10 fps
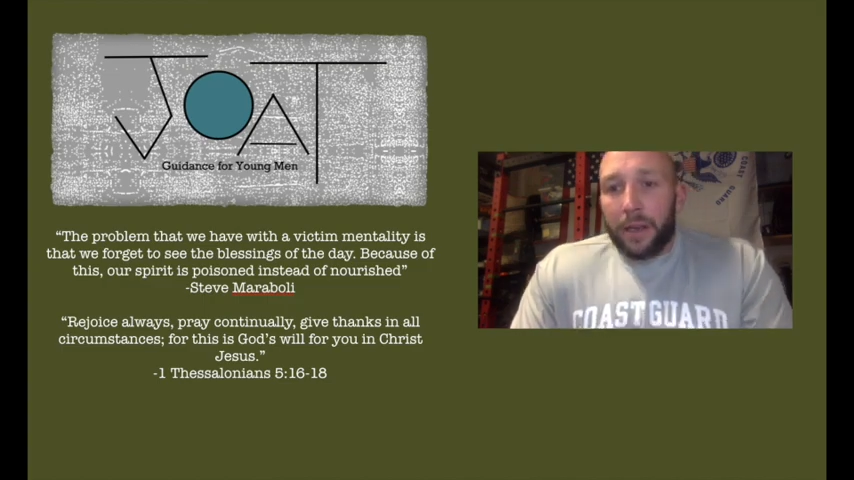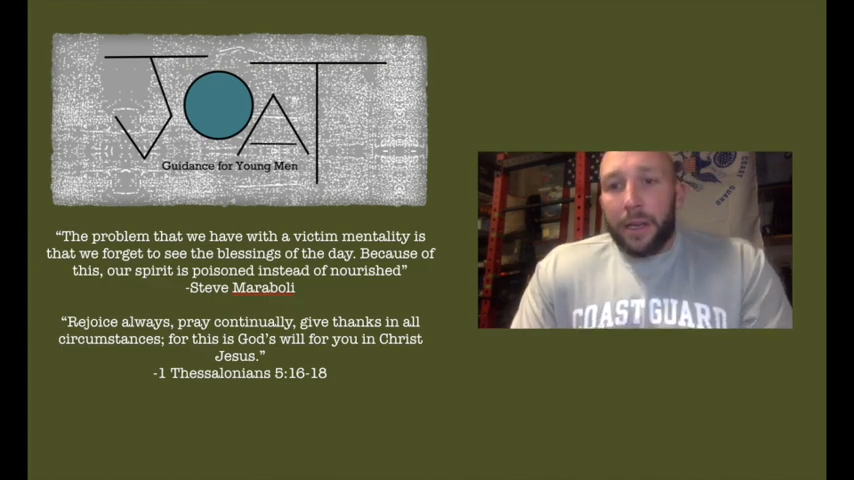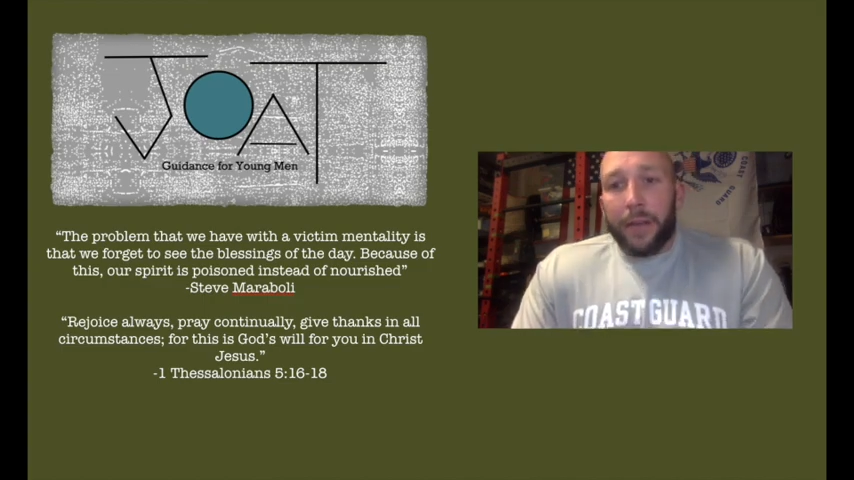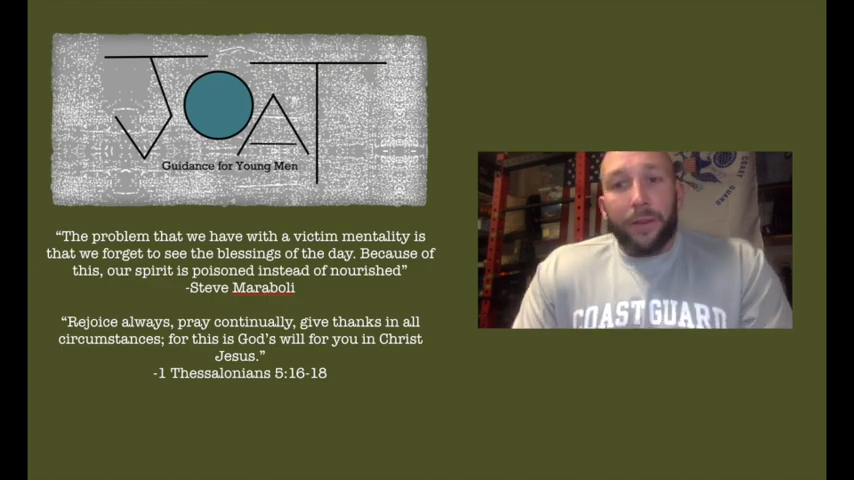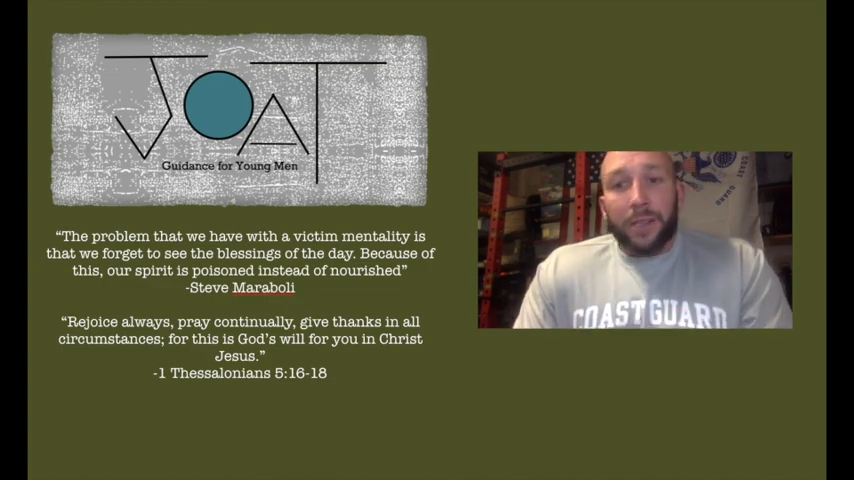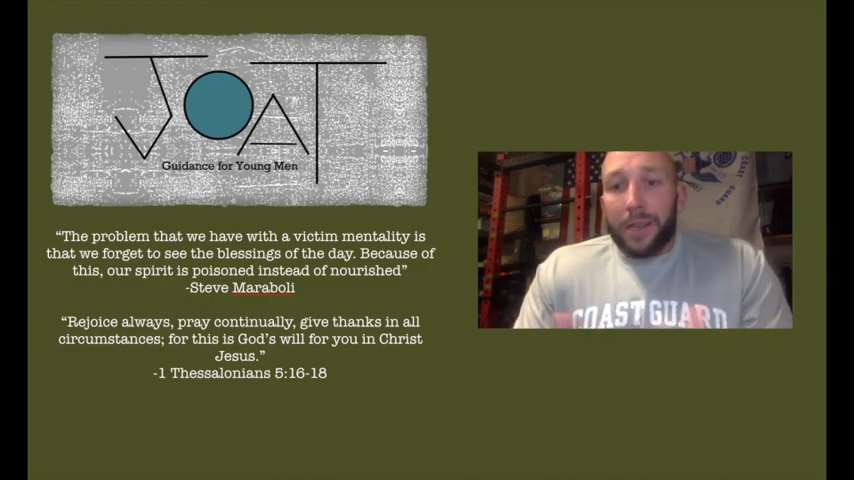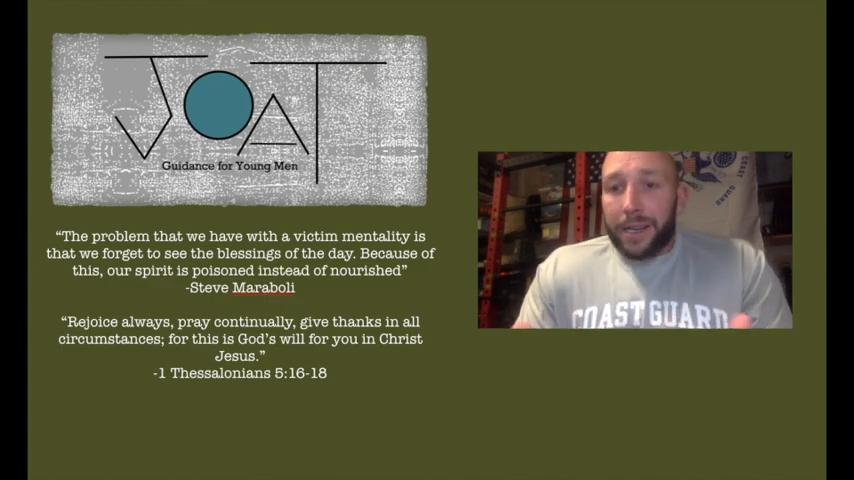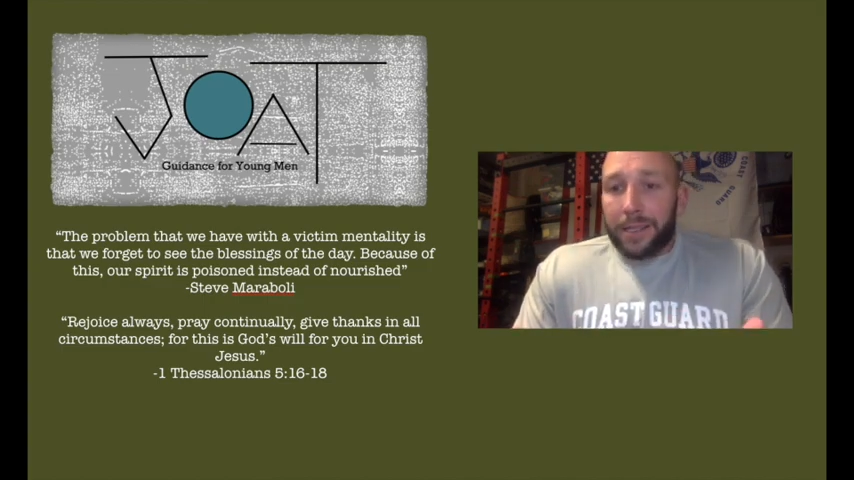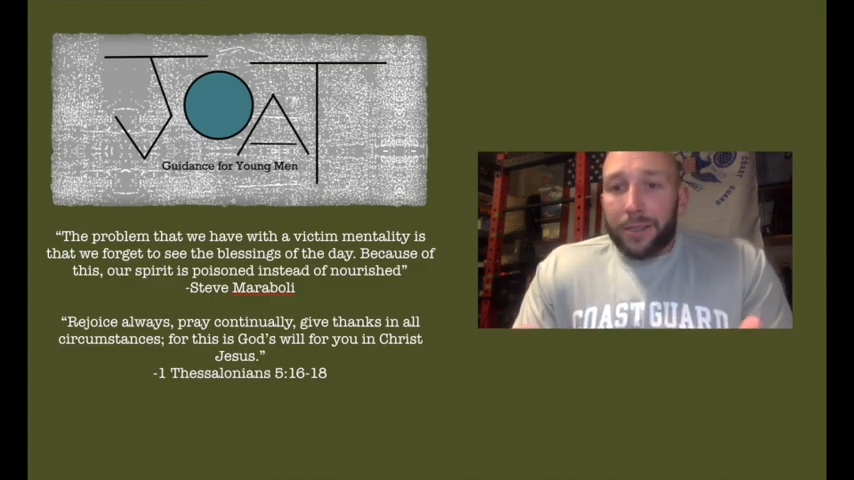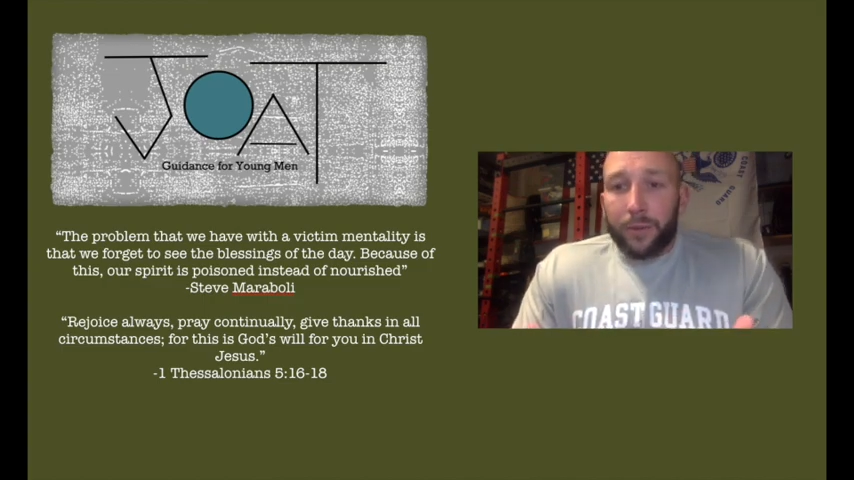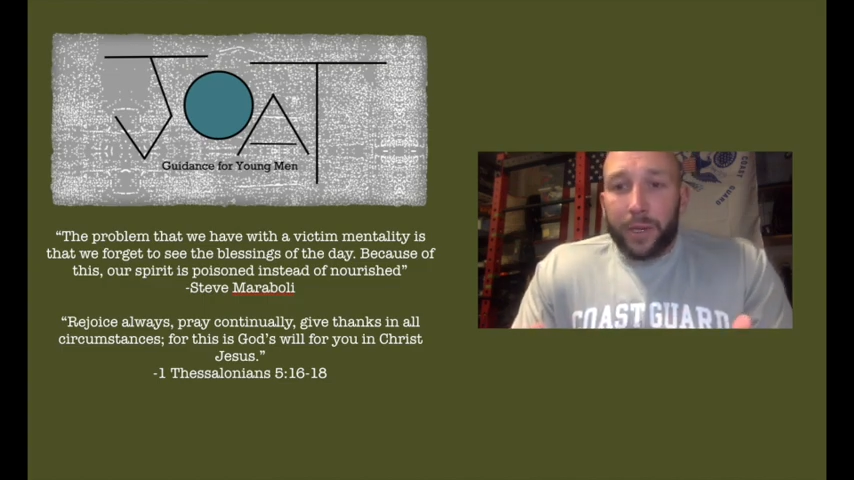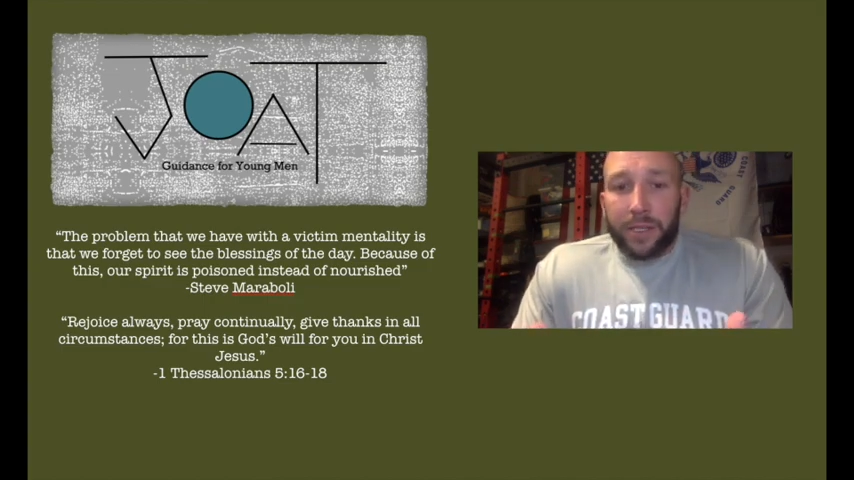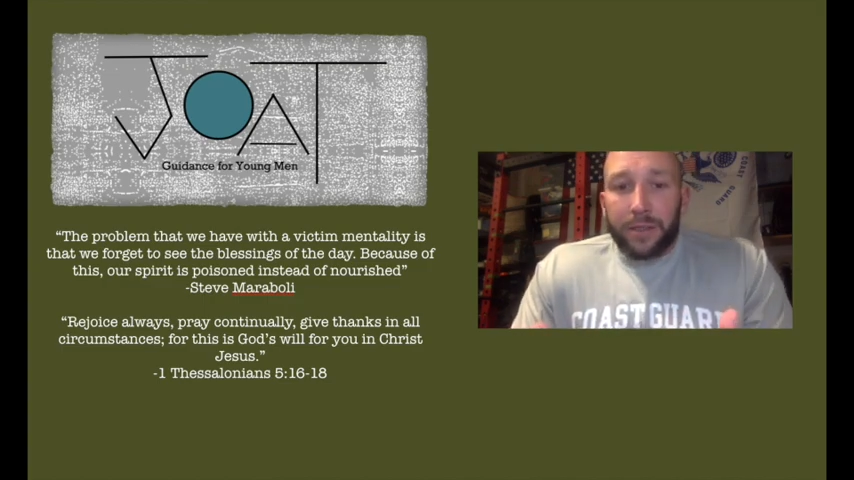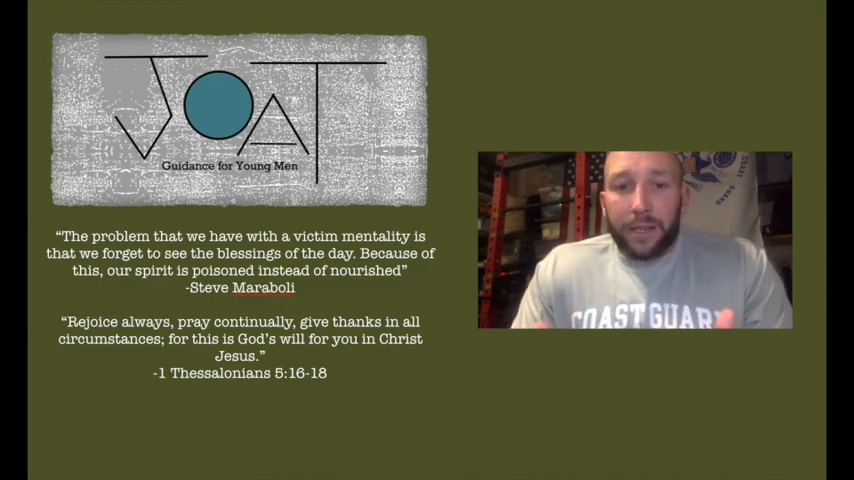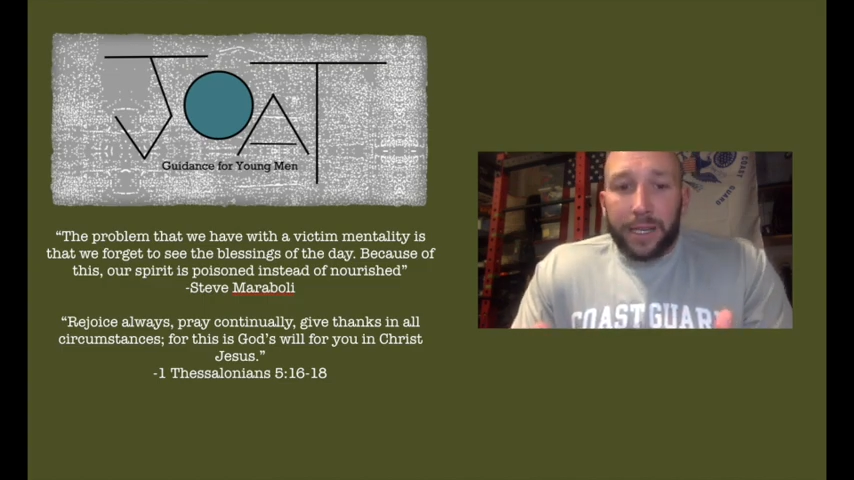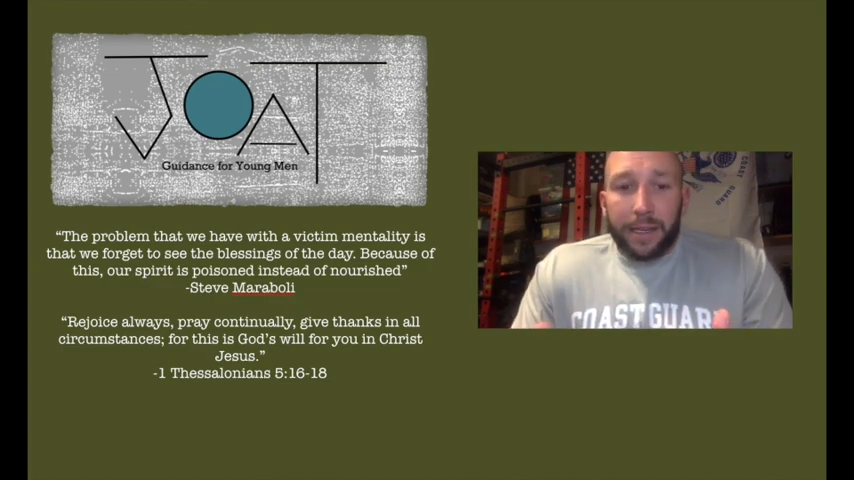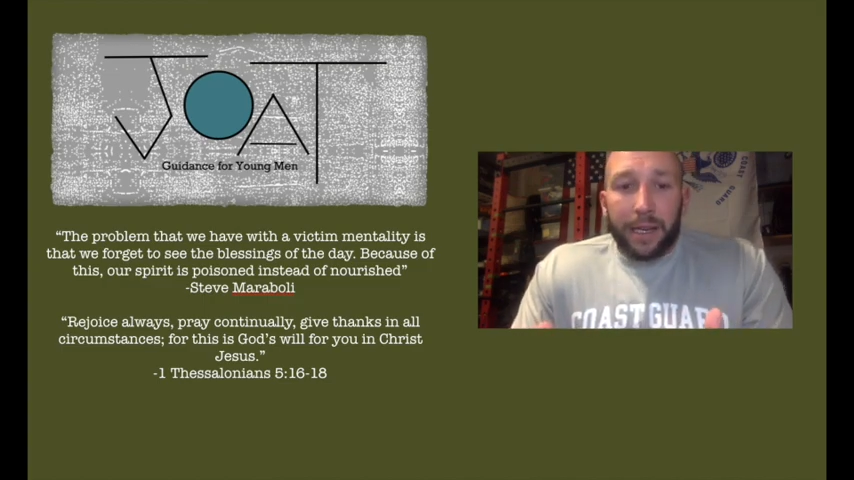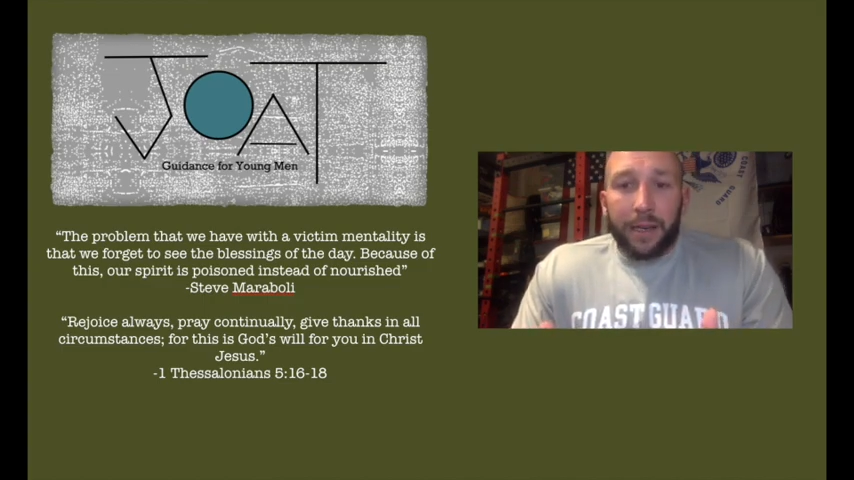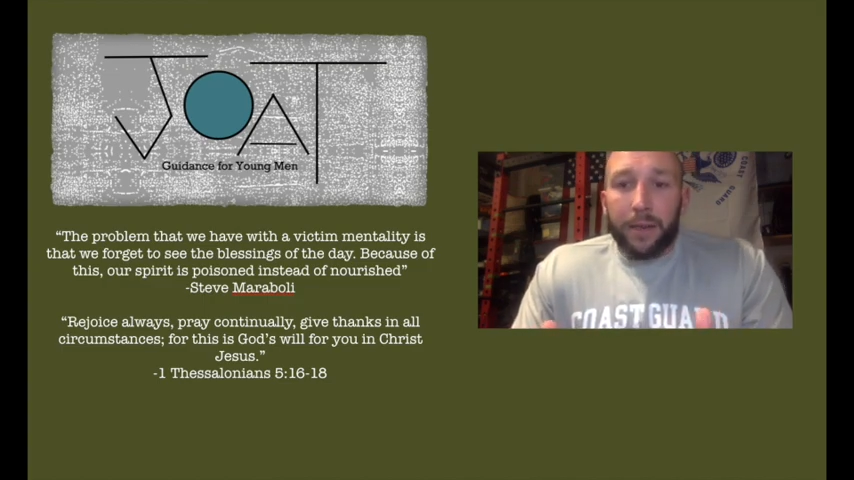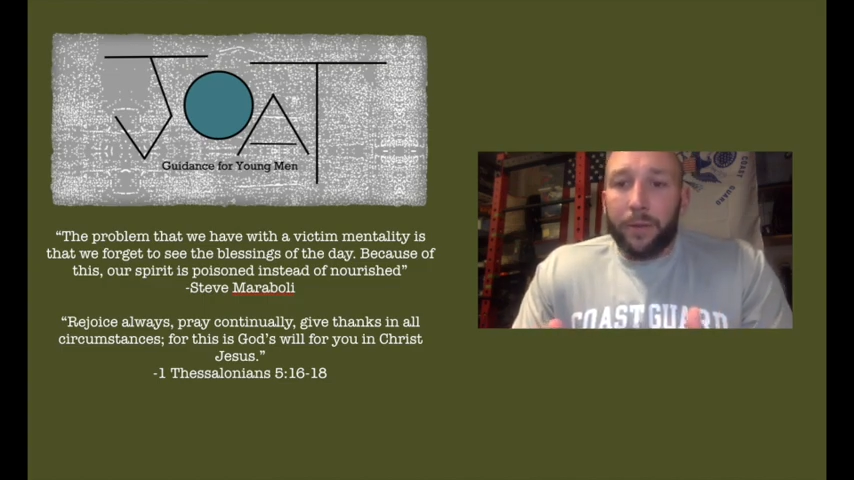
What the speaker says: And there's a lot of situations like that.